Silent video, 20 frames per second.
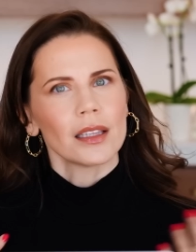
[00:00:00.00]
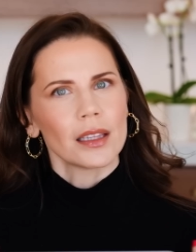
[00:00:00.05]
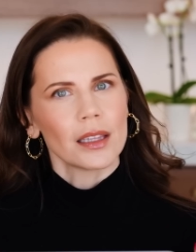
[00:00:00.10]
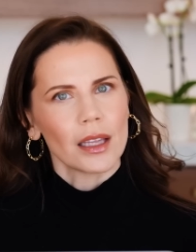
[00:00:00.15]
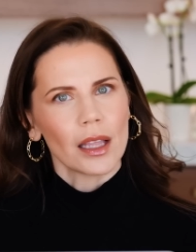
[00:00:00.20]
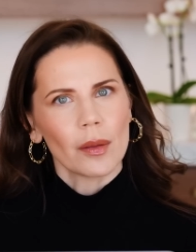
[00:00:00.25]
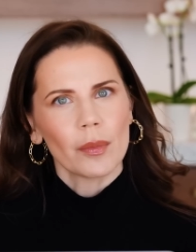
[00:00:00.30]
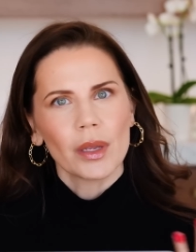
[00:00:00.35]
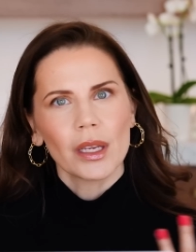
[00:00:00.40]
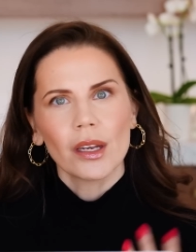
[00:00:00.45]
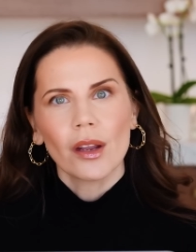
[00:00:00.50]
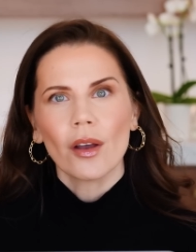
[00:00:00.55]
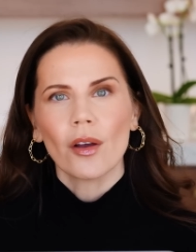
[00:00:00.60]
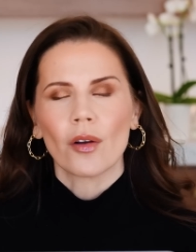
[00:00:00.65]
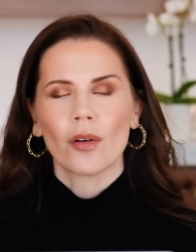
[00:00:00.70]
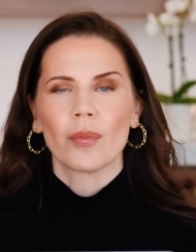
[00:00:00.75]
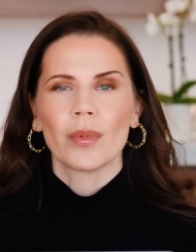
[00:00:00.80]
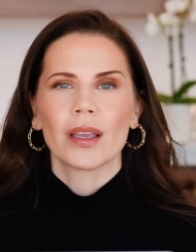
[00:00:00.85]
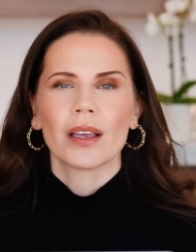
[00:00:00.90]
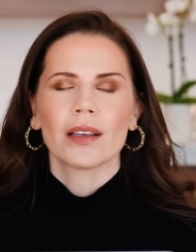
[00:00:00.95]
let me
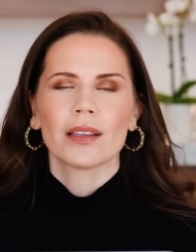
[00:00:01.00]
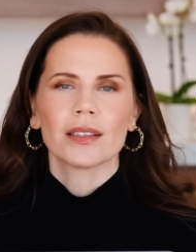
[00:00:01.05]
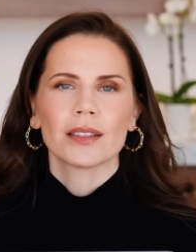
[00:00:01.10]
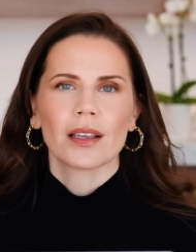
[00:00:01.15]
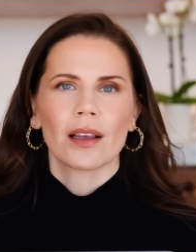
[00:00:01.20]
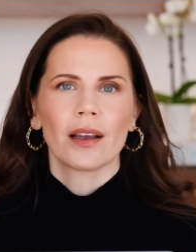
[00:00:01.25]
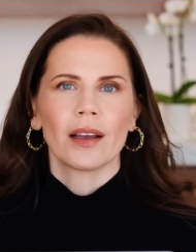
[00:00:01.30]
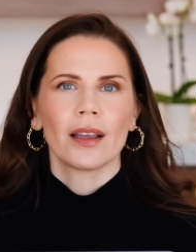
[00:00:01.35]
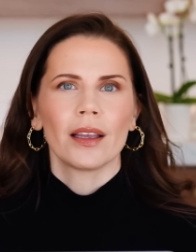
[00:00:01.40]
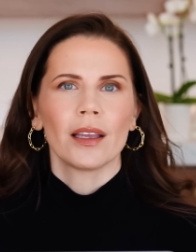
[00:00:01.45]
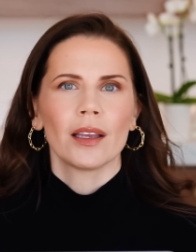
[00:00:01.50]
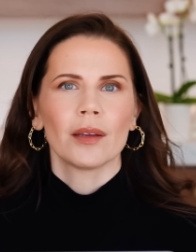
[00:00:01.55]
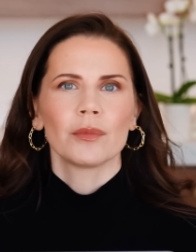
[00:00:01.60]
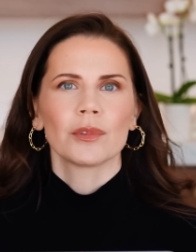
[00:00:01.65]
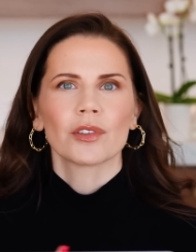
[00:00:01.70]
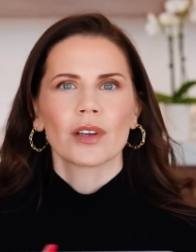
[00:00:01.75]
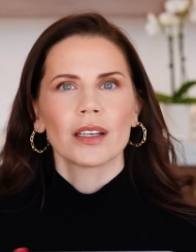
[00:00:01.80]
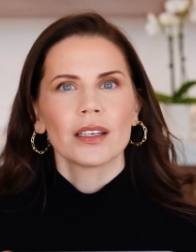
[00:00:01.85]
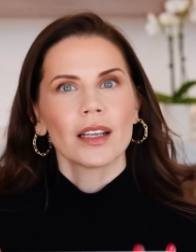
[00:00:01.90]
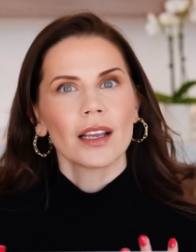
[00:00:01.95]
know because I am
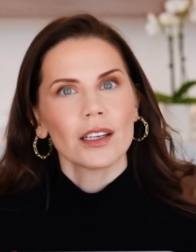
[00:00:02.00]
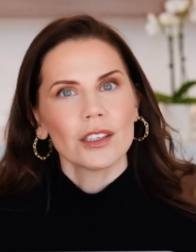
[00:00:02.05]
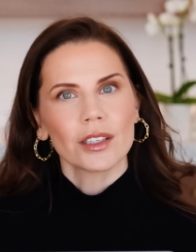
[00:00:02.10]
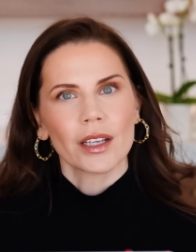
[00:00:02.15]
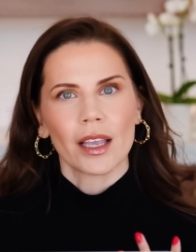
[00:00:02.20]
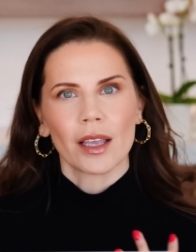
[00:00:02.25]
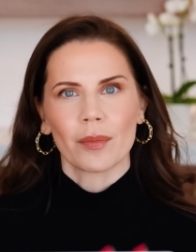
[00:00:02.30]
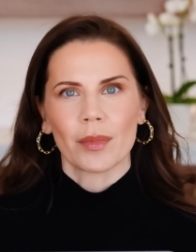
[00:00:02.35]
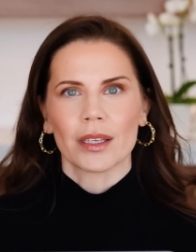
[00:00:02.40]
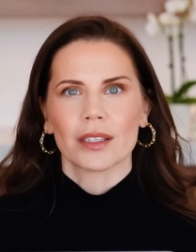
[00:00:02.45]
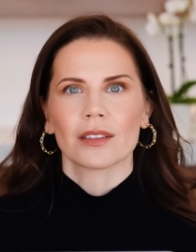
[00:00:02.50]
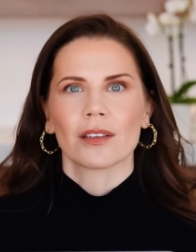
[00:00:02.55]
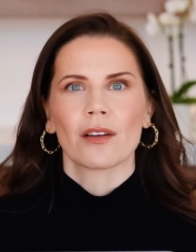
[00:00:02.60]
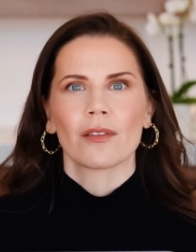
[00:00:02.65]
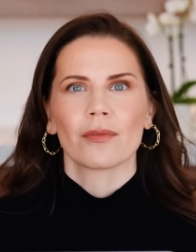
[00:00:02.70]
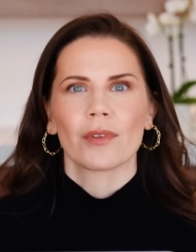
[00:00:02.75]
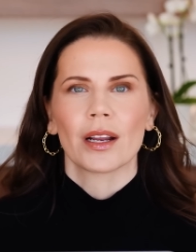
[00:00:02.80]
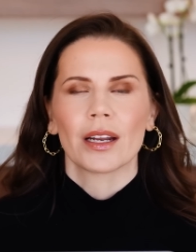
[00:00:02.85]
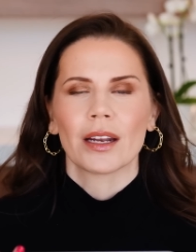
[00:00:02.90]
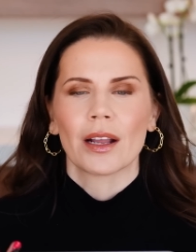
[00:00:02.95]
trying to educate
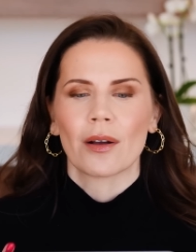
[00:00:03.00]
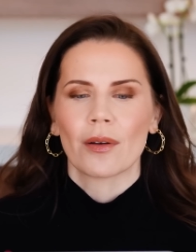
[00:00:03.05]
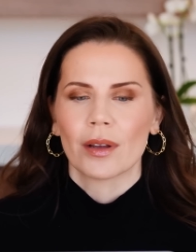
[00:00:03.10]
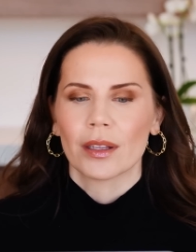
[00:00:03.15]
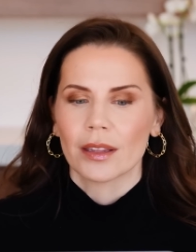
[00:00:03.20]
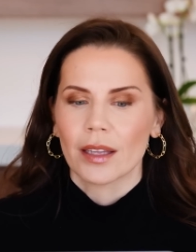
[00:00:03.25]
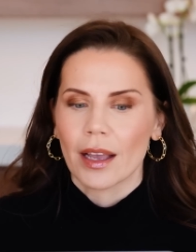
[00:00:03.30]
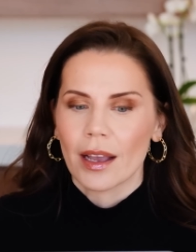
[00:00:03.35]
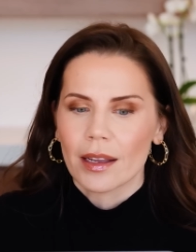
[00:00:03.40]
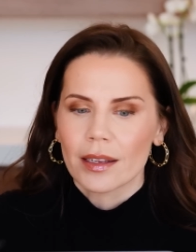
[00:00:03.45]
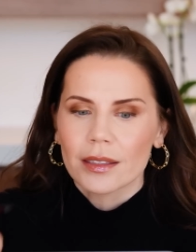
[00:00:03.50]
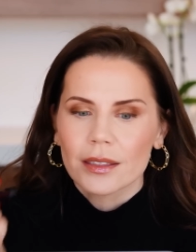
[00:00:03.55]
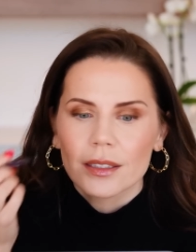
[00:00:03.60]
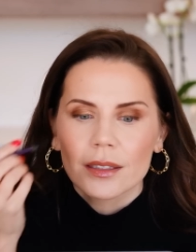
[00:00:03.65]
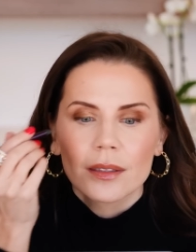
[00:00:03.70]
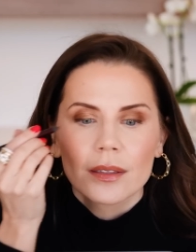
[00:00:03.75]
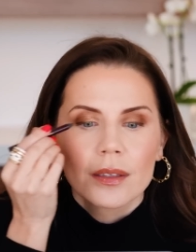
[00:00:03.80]
myself right now on that.